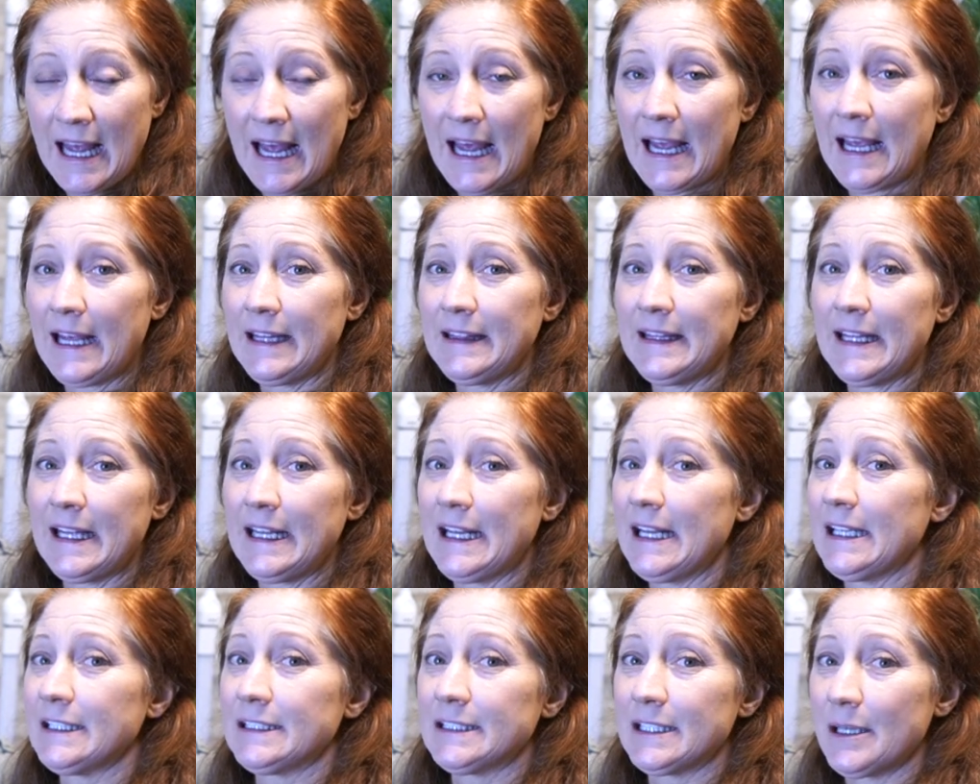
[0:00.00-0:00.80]
And
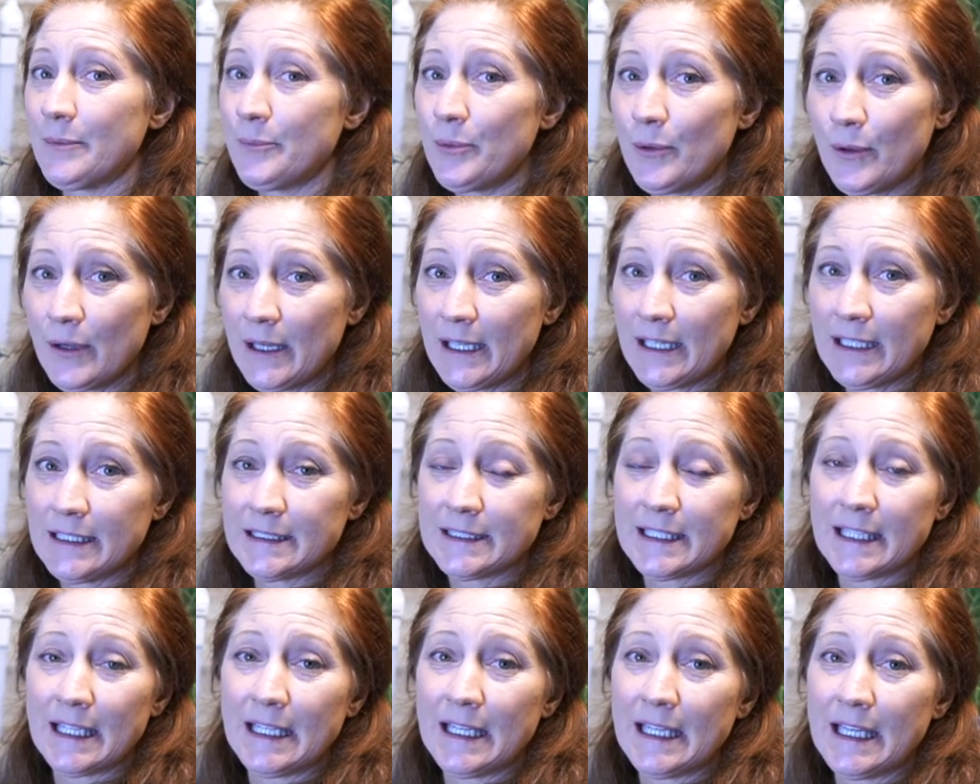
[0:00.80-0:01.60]
then at some point
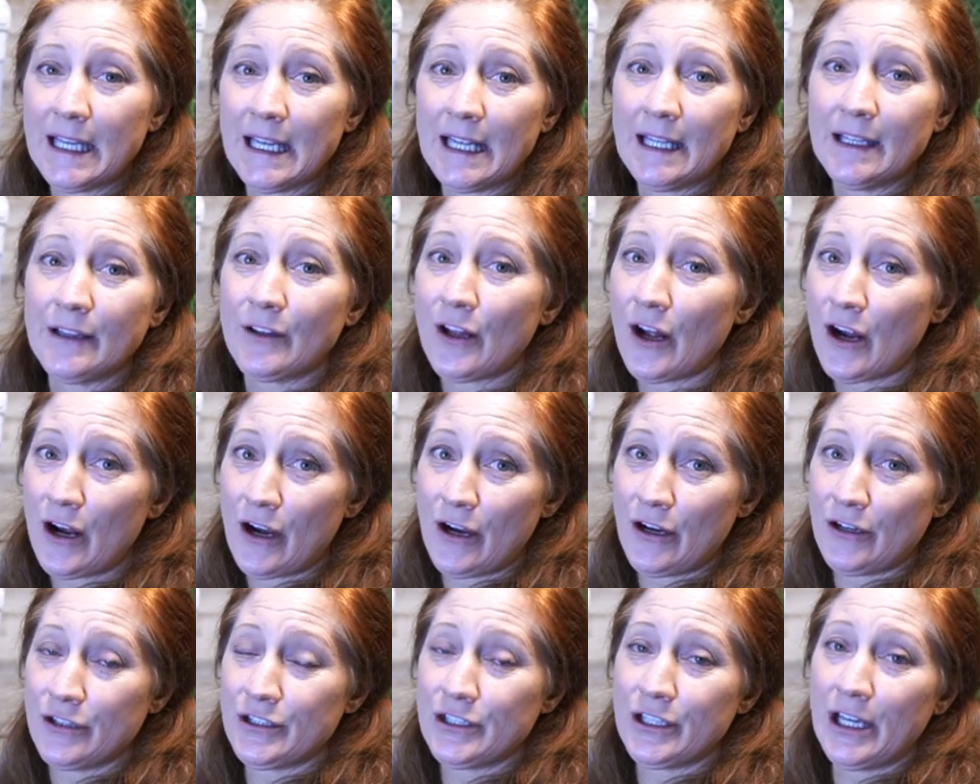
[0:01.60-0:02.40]
it's gonna get
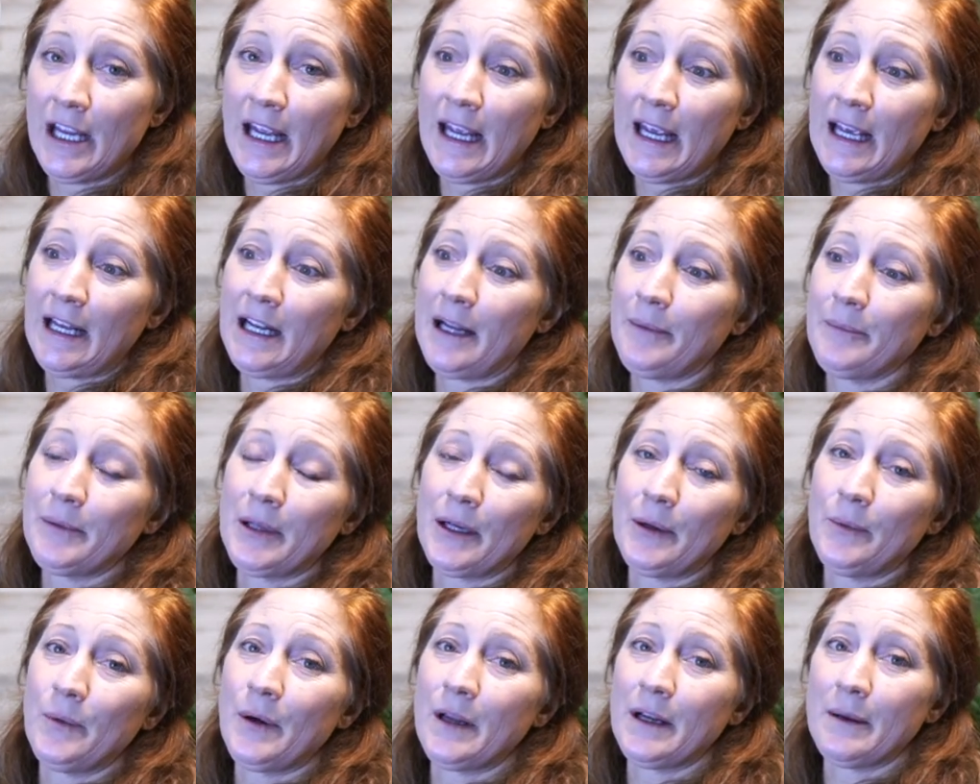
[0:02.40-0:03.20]
large and I'm
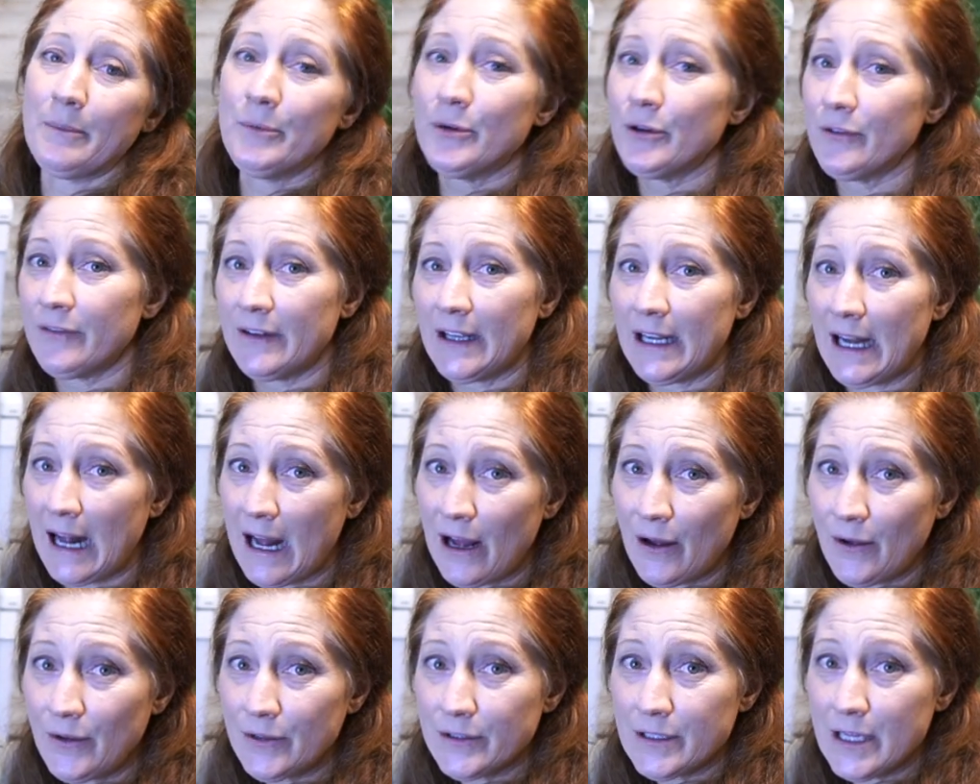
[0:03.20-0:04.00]
gonna wanna move it
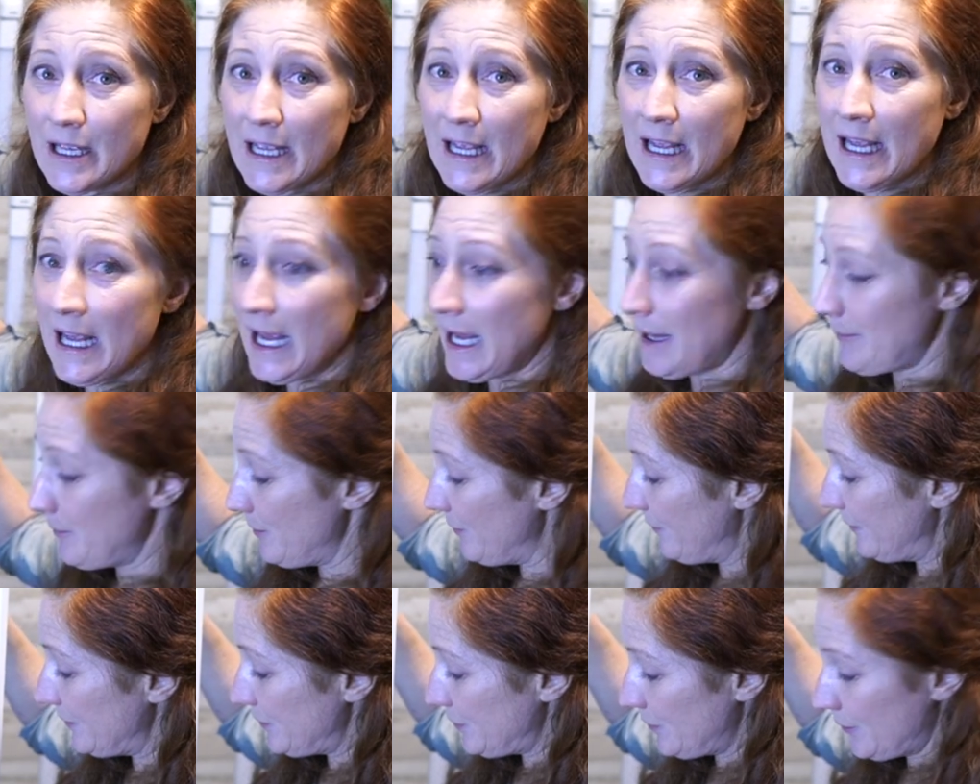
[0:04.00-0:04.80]
out and
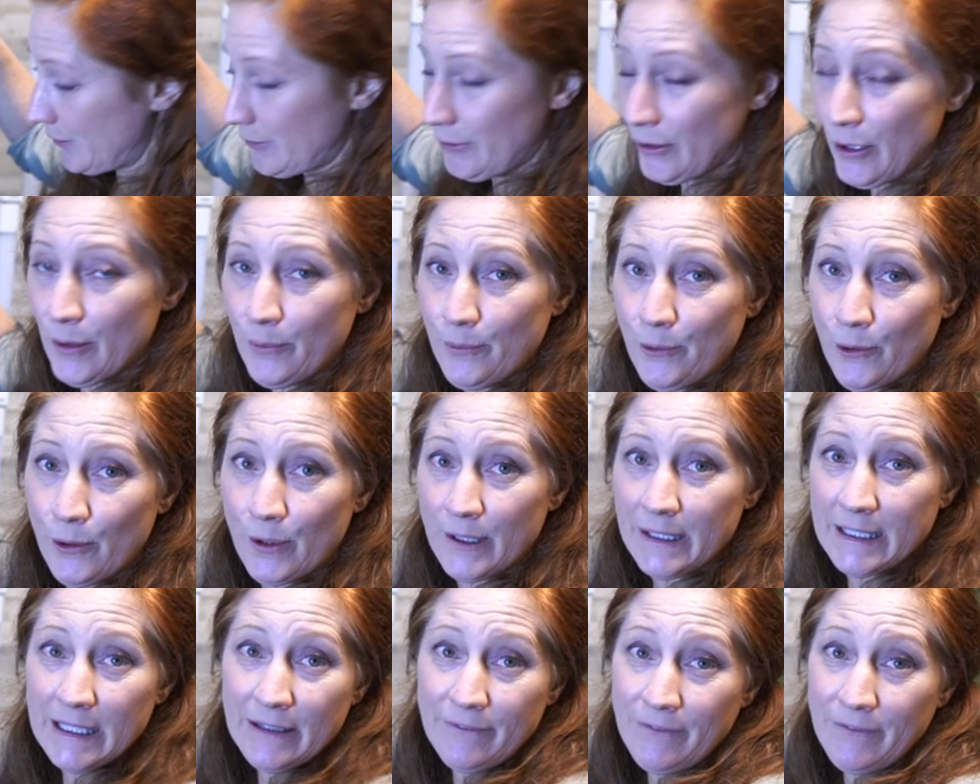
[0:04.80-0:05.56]
move it to a grow port.